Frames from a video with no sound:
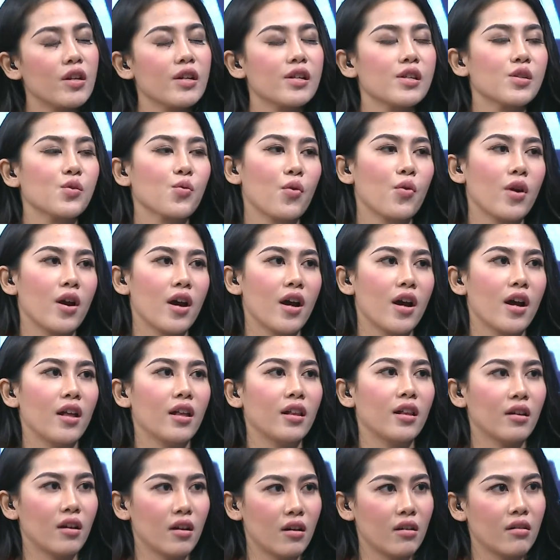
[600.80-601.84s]
as
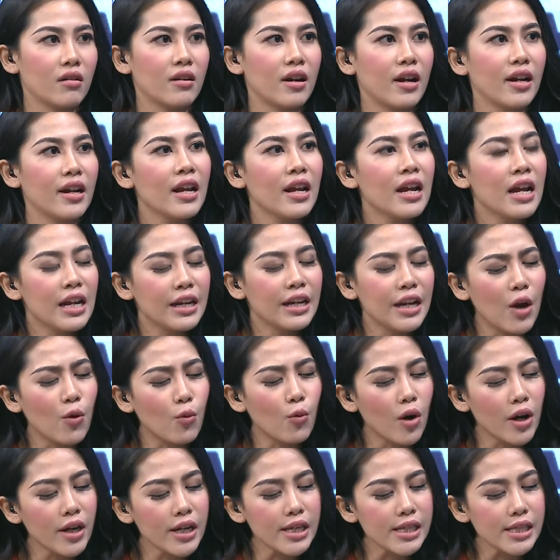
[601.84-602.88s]
well. All right. Now,
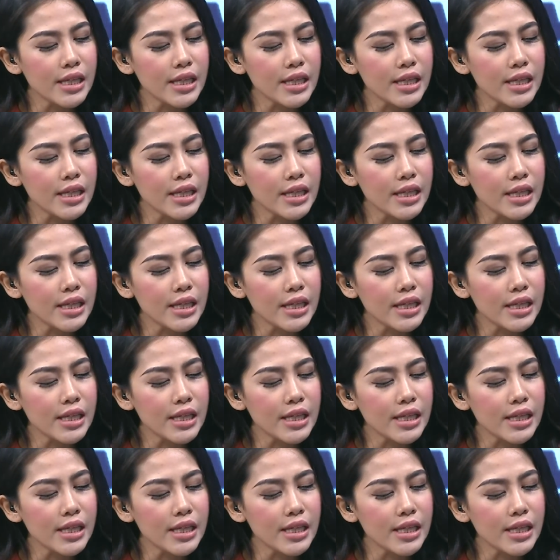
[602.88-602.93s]
what is the